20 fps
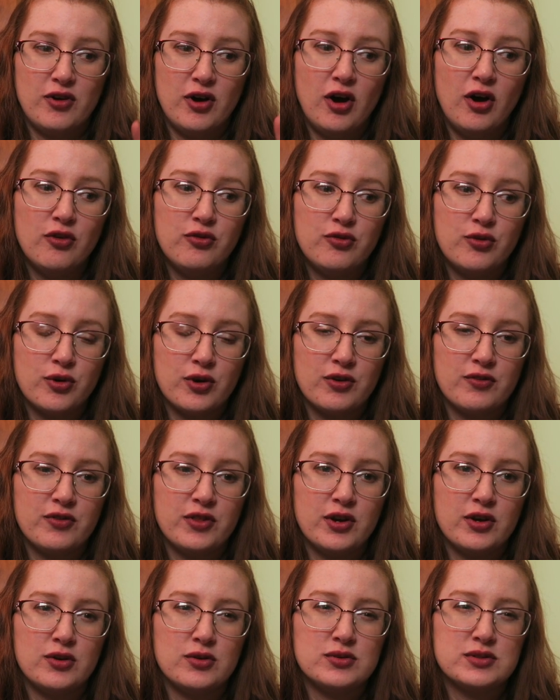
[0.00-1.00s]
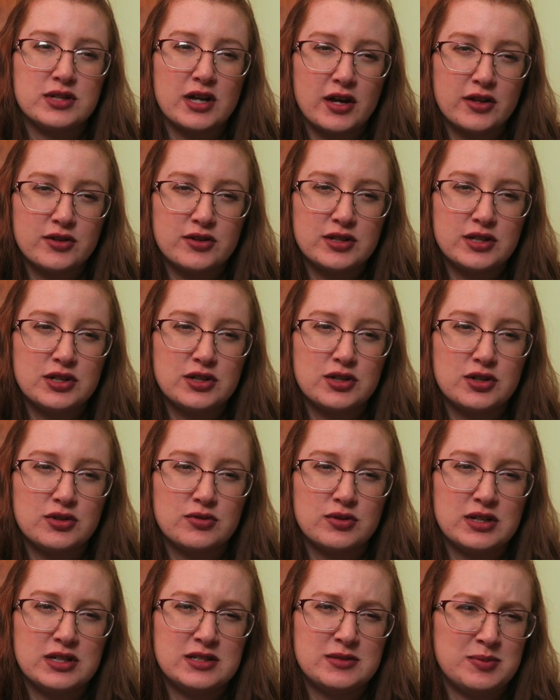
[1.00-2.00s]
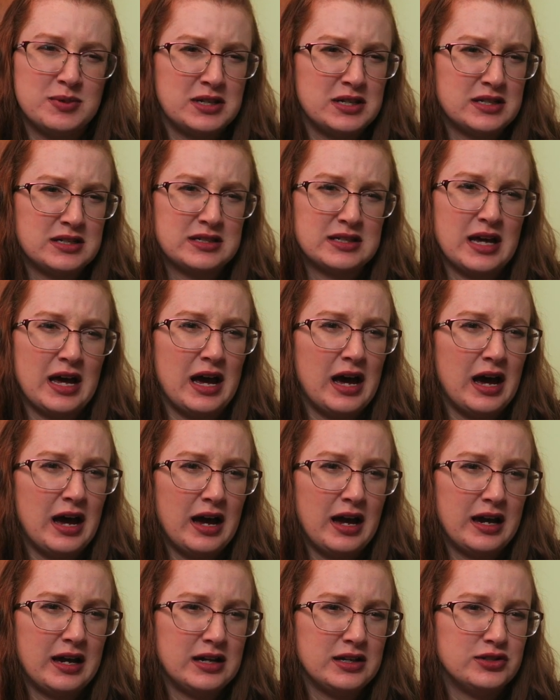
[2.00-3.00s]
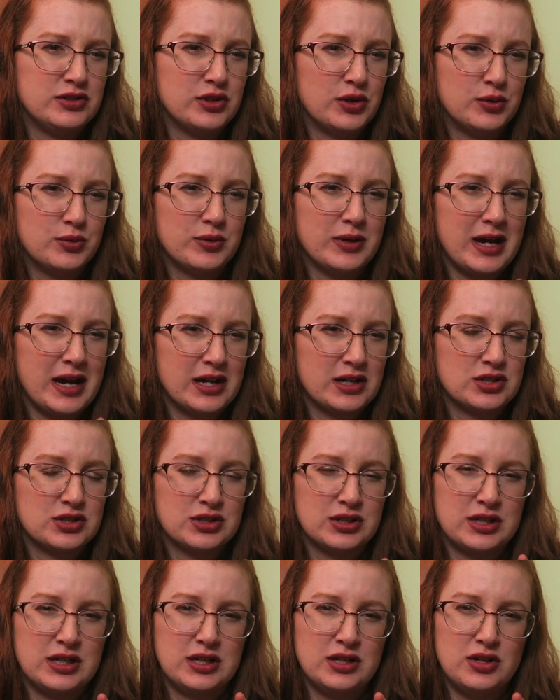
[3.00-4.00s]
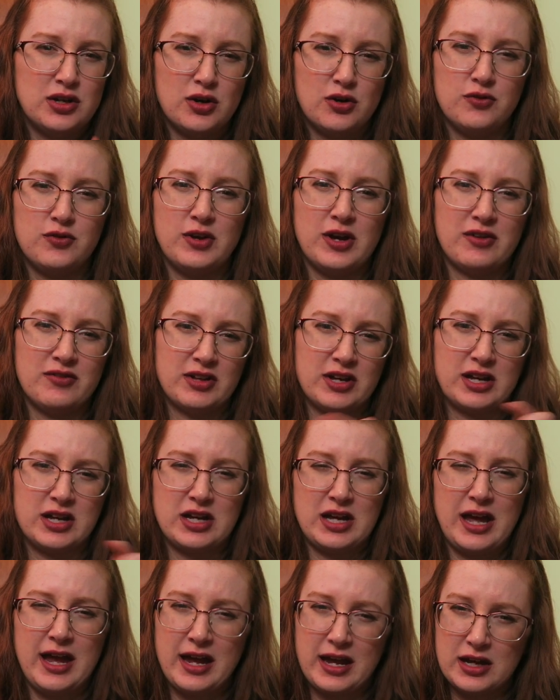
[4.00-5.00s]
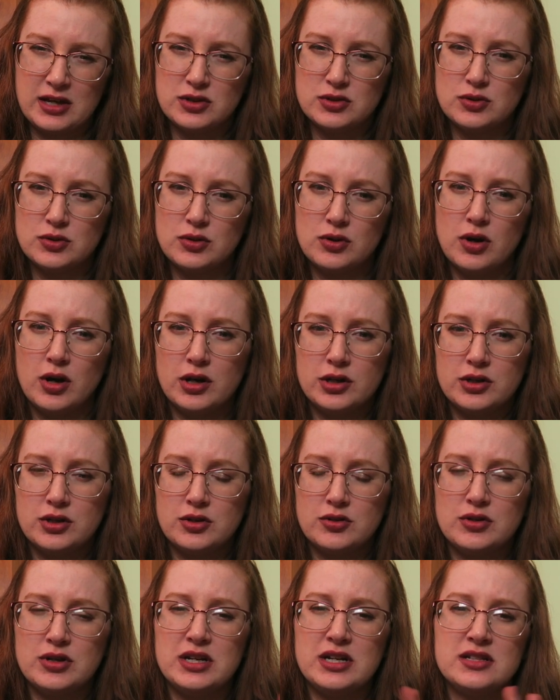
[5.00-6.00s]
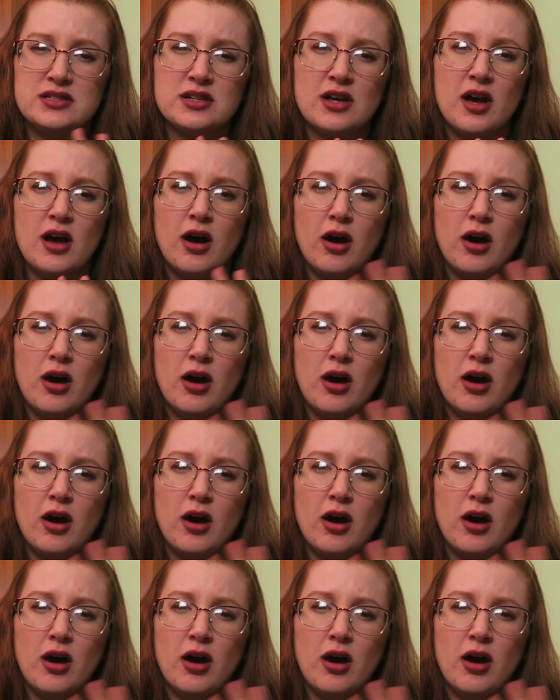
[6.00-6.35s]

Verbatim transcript: all four of those other than Goodreads because I don't actually know if you have like a handle on Goodreads.